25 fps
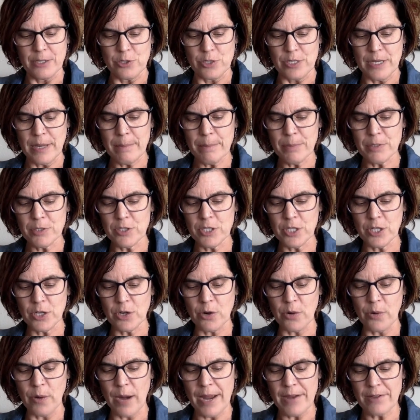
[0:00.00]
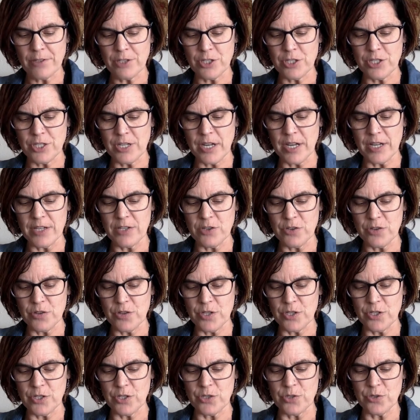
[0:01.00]
Templeton crouched under
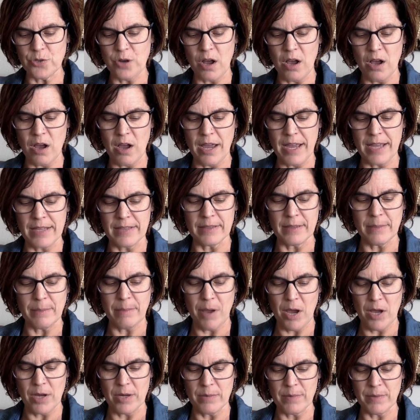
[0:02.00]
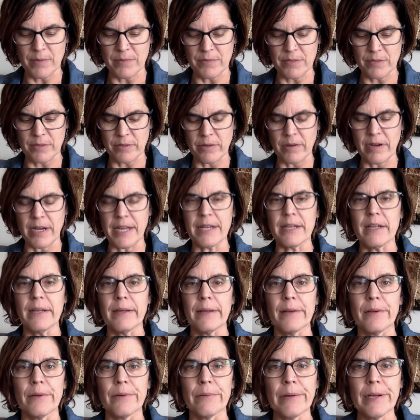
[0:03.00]
the straw at the bottom of the crate,
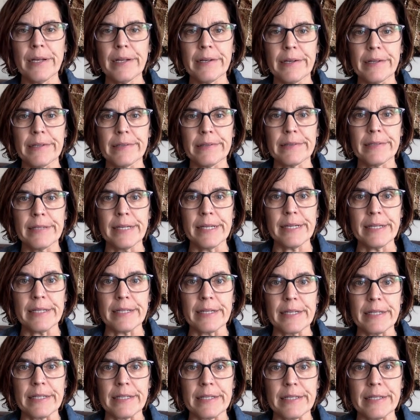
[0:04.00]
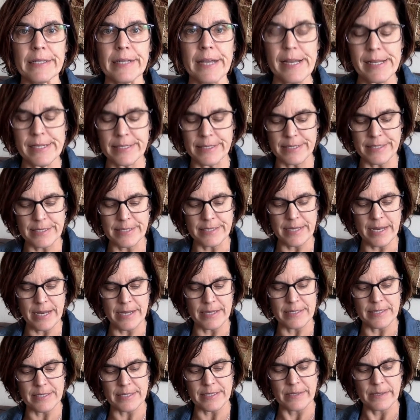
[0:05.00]
what a lot of
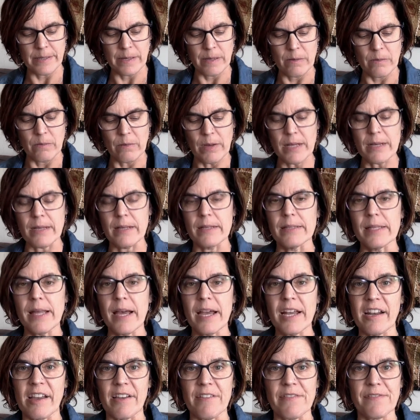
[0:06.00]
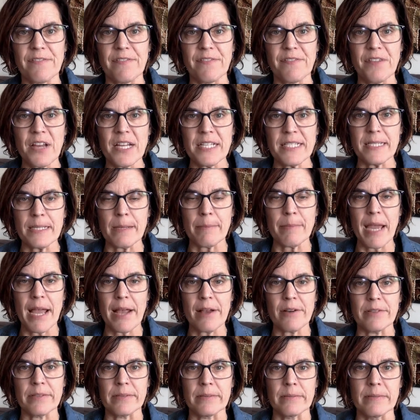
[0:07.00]
nonsense. What a lot of fuss
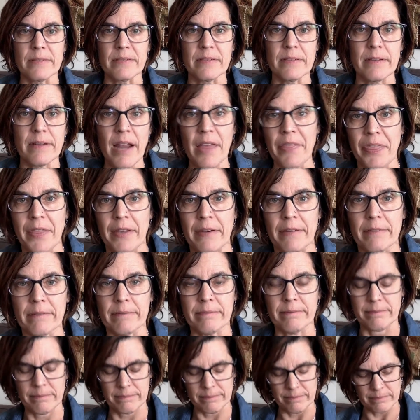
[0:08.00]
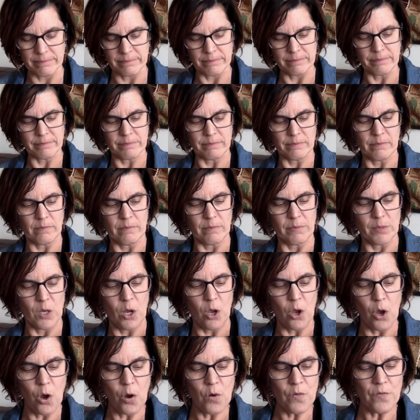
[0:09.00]
about nothing.
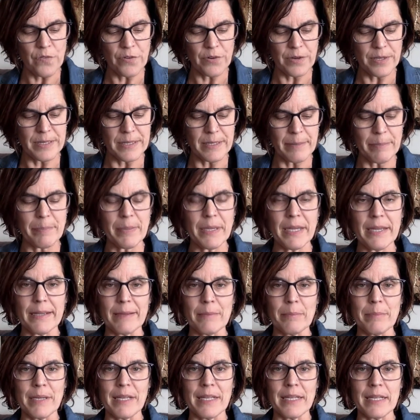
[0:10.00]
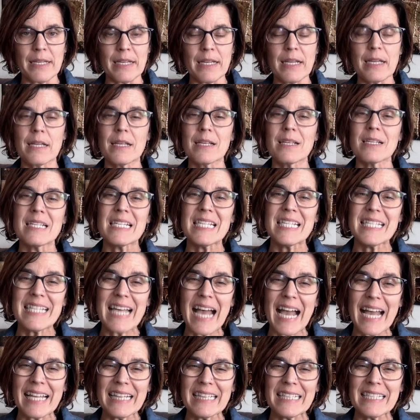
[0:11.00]
Over in the pig pen,
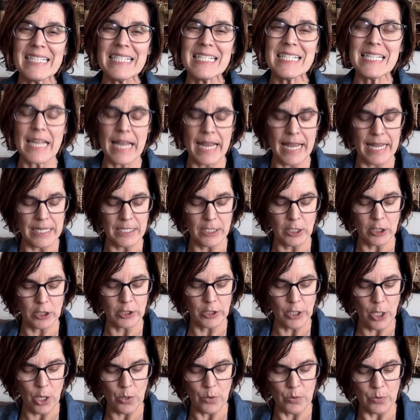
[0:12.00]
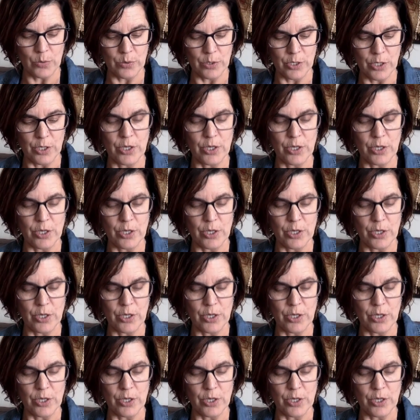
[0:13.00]
silent and alone,